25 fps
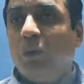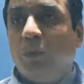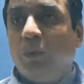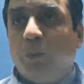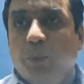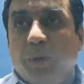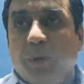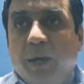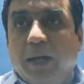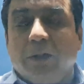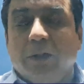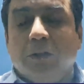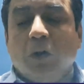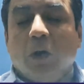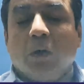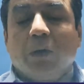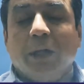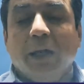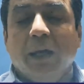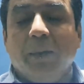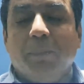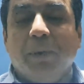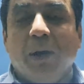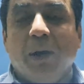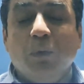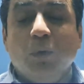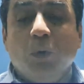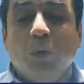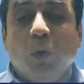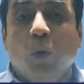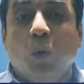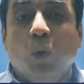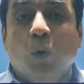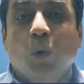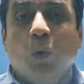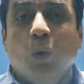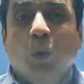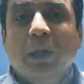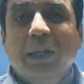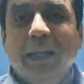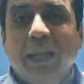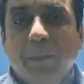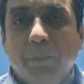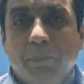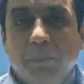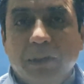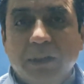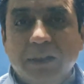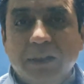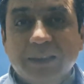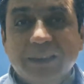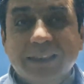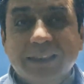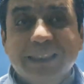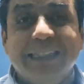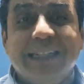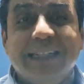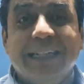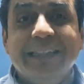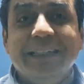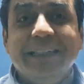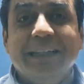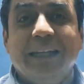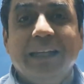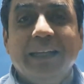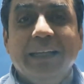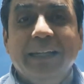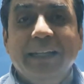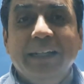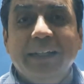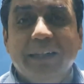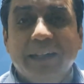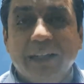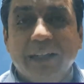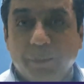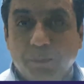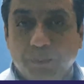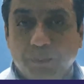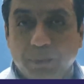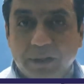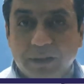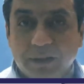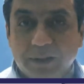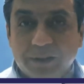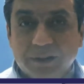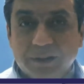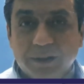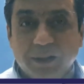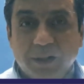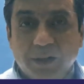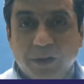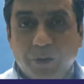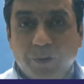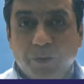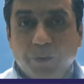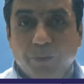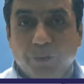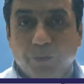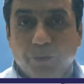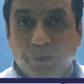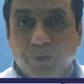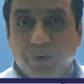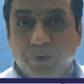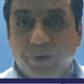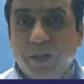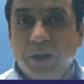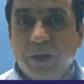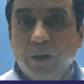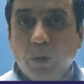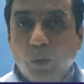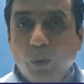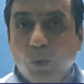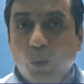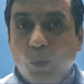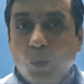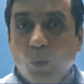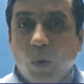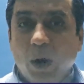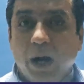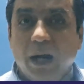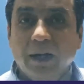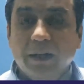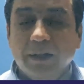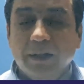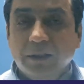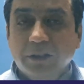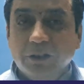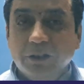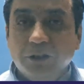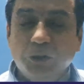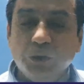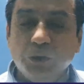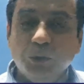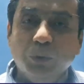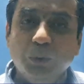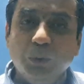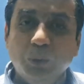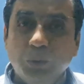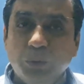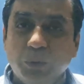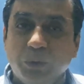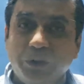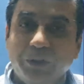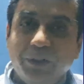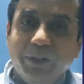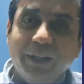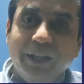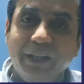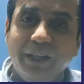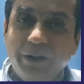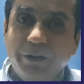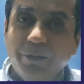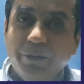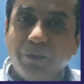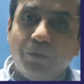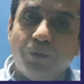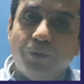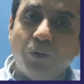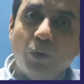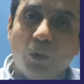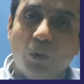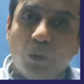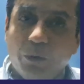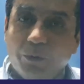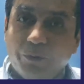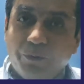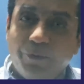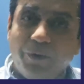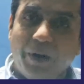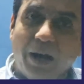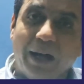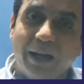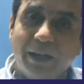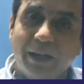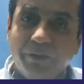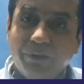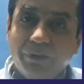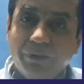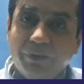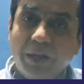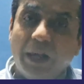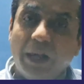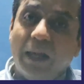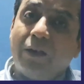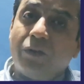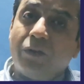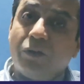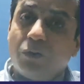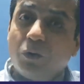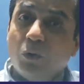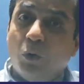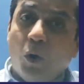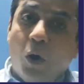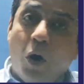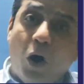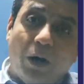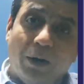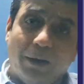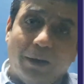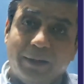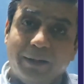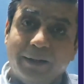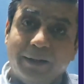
we are talking about whole numbers, concrete numbers. 0, 1, 2, 3, 4, 5, 6, so on.